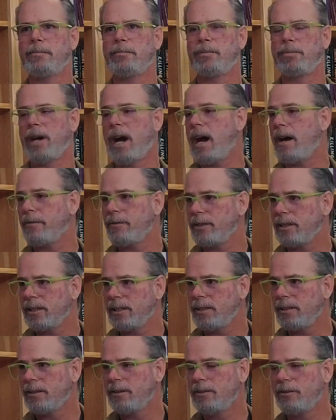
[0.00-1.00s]

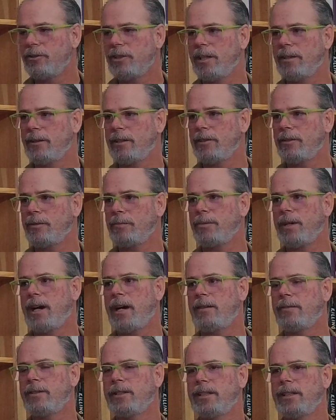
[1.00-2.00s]
poverty, intergenerational
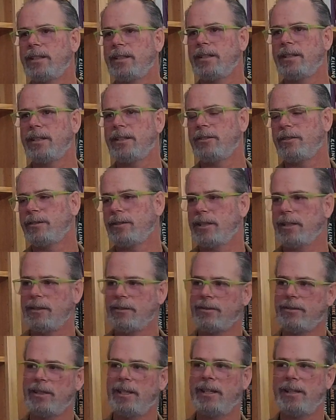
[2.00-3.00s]
poverty. And just like you're
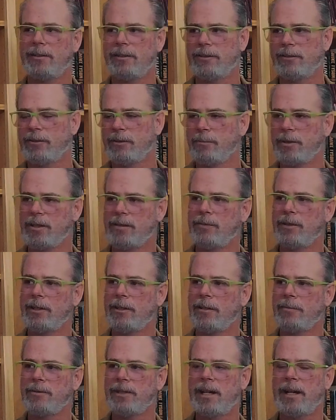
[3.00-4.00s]
saying, like so much of it
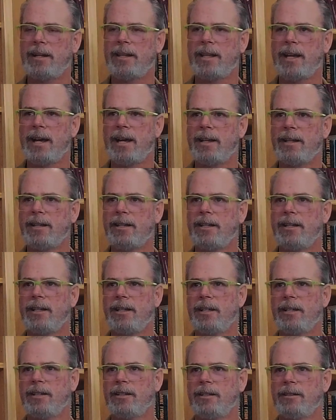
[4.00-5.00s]
comes out of that.
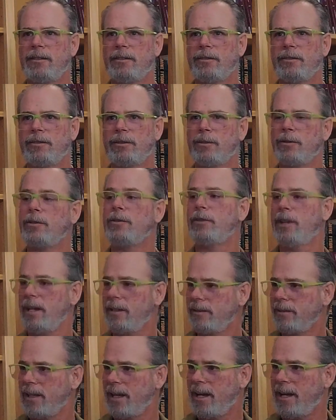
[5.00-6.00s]
So to
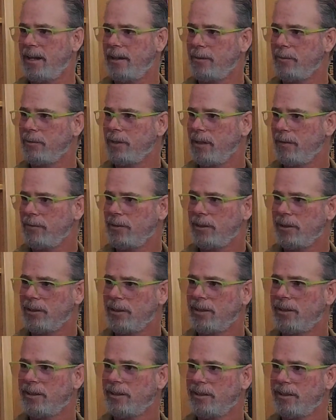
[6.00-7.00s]
address that, we have
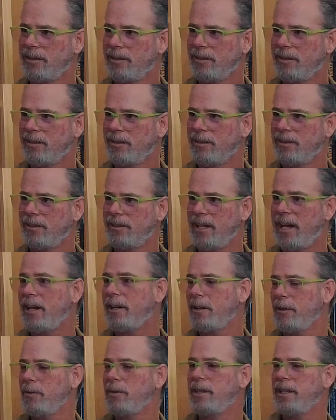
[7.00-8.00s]
to not
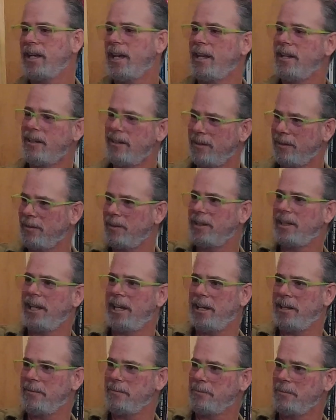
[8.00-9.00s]
go at the end of the
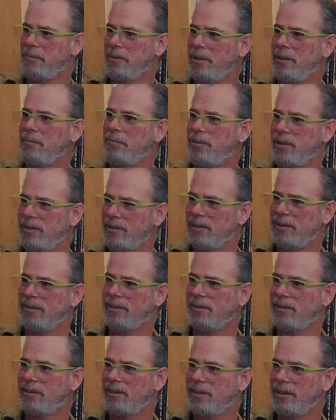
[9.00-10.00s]
game with the
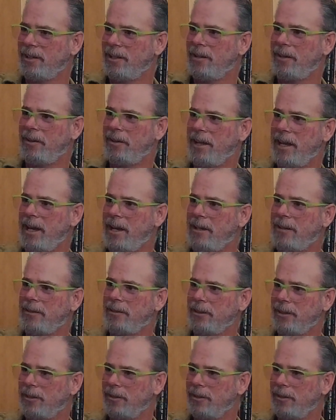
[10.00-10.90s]
prisons and all that, like